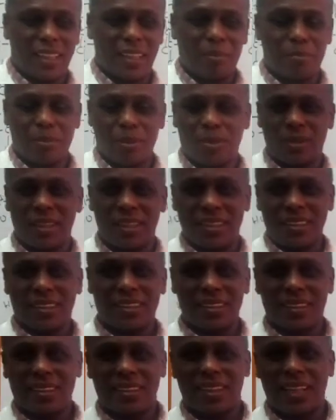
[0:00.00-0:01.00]

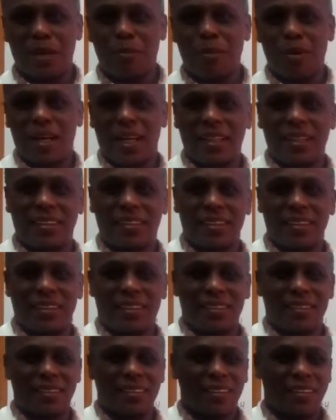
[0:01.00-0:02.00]
Proteins, carbohydrates,